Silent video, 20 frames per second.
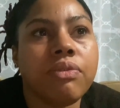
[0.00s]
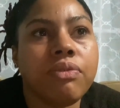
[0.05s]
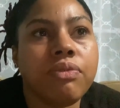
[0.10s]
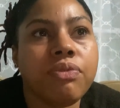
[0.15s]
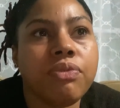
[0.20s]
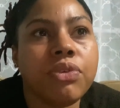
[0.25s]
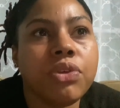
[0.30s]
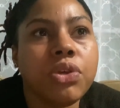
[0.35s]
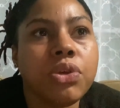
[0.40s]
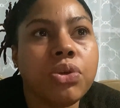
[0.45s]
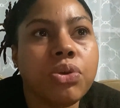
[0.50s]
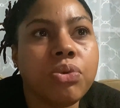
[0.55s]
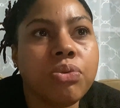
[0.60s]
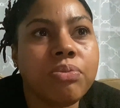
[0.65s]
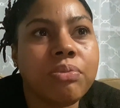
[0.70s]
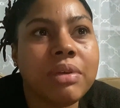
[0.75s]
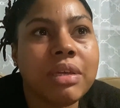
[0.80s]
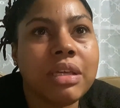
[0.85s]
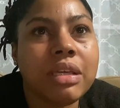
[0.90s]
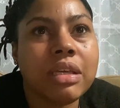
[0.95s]
view
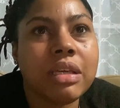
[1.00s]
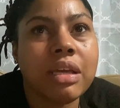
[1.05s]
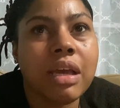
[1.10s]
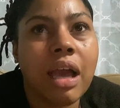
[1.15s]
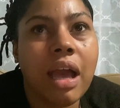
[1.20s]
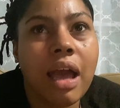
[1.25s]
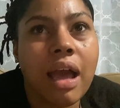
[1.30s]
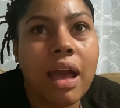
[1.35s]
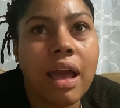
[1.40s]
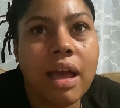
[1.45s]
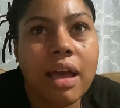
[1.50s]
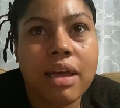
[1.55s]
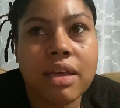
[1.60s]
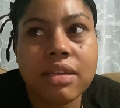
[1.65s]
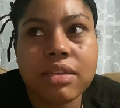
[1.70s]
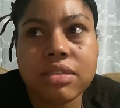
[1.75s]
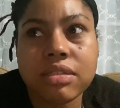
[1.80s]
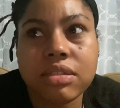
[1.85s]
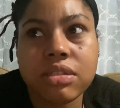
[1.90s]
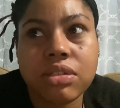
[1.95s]
me
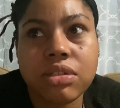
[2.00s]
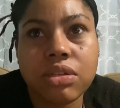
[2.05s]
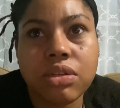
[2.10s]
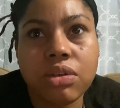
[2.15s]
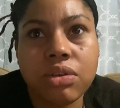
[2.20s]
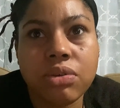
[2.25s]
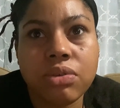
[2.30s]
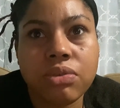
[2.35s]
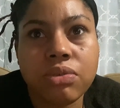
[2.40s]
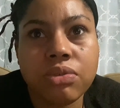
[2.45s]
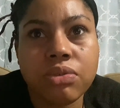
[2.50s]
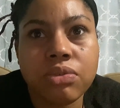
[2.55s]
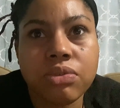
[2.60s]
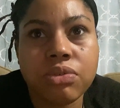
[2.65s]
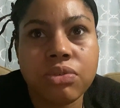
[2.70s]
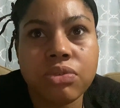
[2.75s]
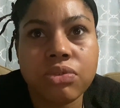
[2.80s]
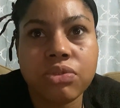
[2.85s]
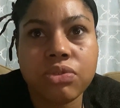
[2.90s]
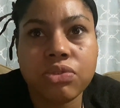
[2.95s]
as,
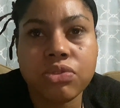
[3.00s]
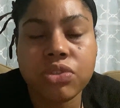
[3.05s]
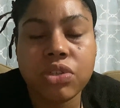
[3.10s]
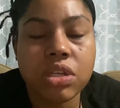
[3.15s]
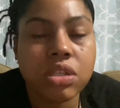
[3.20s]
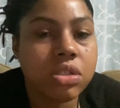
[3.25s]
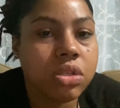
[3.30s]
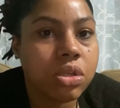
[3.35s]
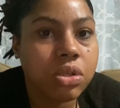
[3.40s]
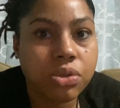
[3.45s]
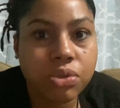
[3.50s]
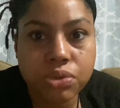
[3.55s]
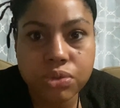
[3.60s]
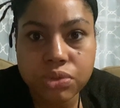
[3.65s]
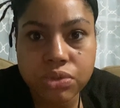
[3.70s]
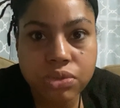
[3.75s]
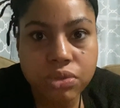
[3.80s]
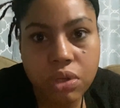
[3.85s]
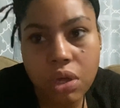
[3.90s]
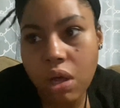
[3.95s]
just
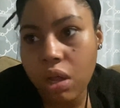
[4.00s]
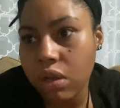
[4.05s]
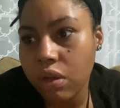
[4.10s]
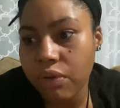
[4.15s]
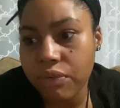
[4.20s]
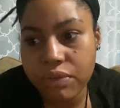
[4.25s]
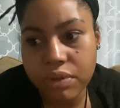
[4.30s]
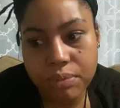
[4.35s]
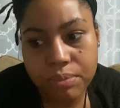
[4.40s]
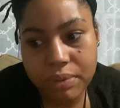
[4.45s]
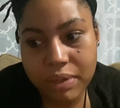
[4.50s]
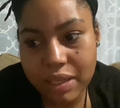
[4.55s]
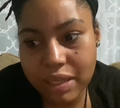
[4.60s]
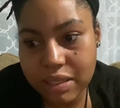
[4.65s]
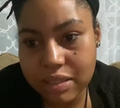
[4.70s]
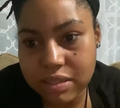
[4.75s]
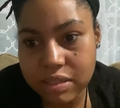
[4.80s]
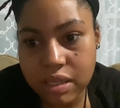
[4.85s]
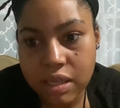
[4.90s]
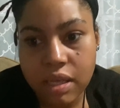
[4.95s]
loose all over the
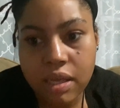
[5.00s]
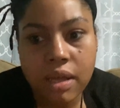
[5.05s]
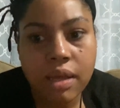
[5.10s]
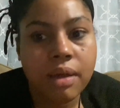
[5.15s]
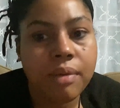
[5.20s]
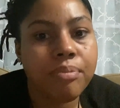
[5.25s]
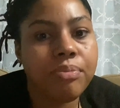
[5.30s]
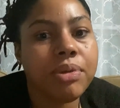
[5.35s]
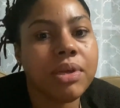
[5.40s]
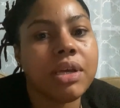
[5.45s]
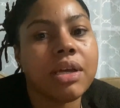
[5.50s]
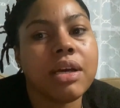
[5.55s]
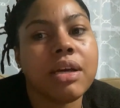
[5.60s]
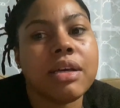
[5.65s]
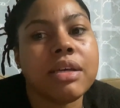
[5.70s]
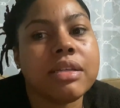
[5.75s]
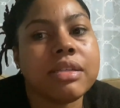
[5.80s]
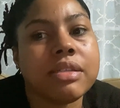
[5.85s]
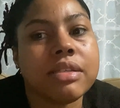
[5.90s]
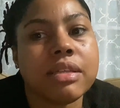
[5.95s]
place.
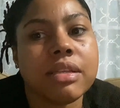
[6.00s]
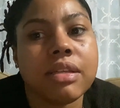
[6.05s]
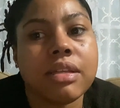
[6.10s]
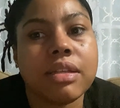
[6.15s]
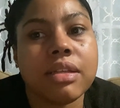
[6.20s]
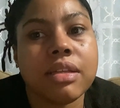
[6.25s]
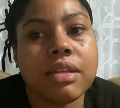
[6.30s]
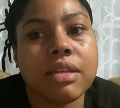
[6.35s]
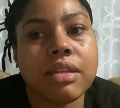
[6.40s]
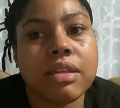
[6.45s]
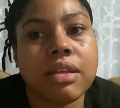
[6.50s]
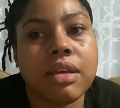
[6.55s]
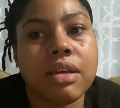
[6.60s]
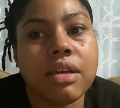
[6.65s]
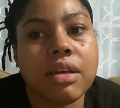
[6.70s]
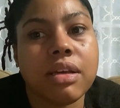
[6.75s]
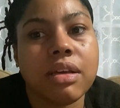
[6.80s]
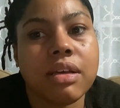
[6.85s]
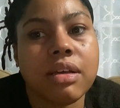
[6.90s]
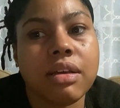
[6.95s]
Because
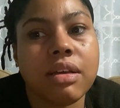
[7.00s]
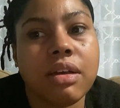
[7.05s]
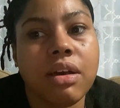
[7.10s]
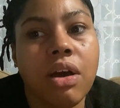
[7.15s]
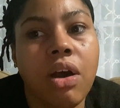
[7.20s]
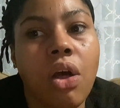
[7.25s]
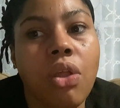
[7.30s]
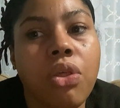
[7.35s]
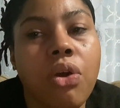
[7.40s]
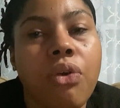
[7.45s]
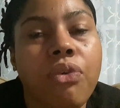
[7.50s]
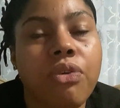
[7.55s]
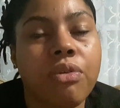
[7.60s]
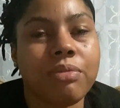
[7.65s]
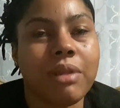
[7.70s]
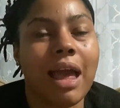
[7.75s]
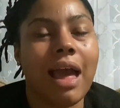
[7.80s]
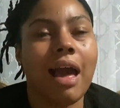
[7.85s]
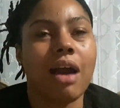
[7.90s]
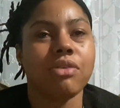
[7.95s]
although from
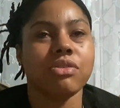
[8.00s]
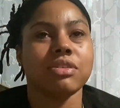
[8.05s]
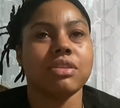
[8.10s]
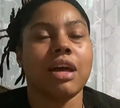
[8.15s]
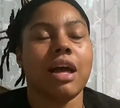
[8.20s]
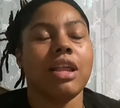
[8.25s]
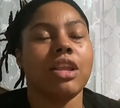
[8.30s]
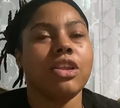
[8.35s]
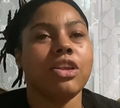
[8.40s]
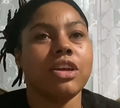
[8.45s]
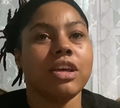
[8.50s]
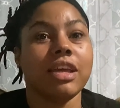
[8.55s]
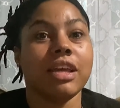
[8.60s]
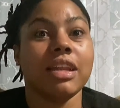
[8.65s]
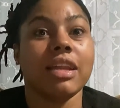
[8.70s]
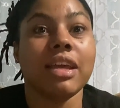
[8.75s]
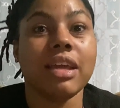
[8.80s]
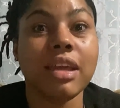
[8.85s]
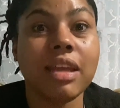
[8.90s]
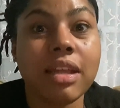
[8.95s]
the outside
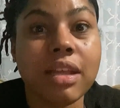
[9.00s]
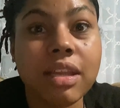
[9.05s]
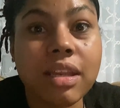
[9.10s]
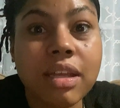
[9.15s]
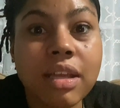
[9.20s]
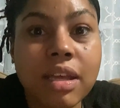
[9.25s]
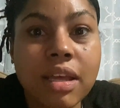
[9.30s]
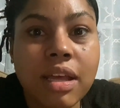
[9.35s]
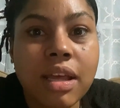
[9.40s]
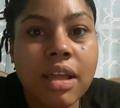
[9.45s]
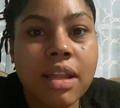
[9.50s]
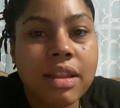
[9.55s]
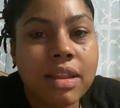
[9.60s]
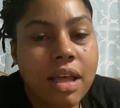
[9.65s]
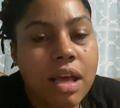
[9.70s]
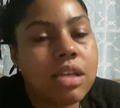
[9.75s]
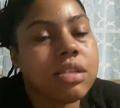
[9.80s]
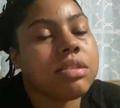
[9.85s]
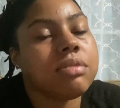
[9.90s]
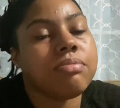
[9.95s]
looking in,
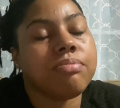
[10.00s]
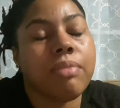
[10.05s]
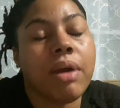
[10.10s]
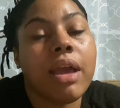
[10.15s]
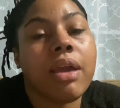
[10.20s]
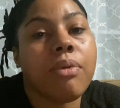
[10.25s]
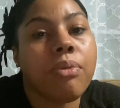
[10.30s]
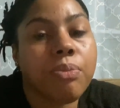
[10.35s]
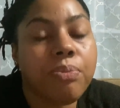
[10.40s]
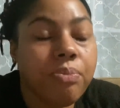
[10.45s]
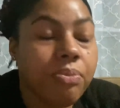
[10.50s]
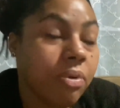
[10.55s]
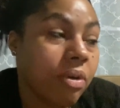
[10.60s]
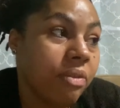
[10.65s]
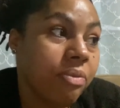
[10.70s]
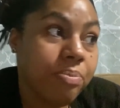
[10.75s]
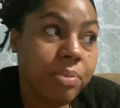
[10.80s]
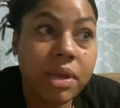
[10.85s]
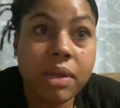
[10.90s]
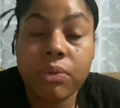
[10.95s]
that might
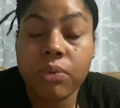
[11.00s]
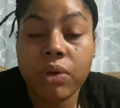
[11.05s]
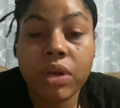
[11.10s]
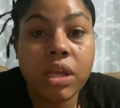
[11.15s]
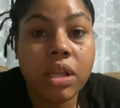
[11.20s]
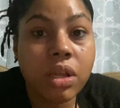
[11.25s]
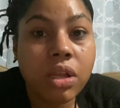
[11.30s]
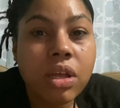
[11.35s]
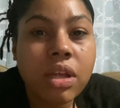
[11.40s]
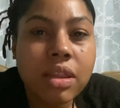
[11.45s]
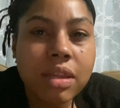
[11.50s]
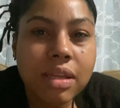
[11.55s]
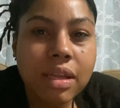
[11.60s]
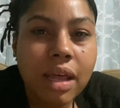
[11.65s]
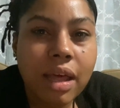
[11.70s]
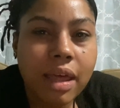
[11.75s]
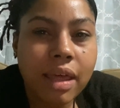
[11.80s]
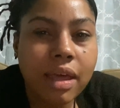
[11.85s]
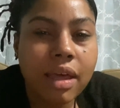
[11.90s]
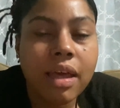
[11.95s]
have been what it looked
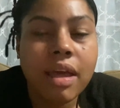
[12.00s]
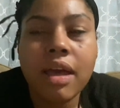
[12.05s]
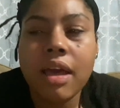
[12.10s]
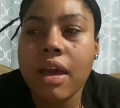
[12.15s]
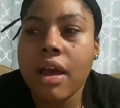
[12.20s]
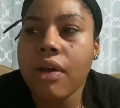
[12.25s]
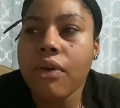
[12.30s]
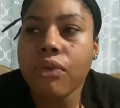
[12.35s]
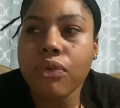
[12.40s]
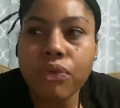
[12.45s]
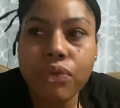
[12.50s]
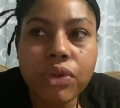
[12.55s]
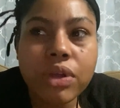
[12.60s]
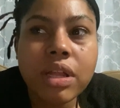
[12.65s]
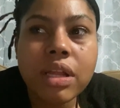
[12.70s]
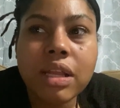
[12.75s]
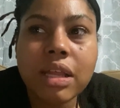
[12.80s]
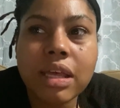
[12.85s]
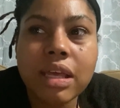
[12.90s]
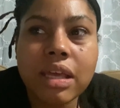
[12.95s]
like,
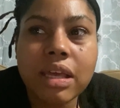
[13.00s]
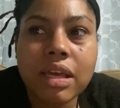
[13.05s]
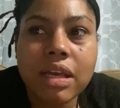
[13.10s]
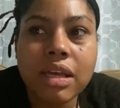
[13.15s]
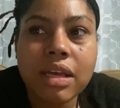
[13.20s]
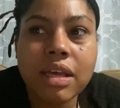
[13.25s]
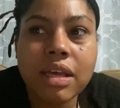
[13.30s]
really,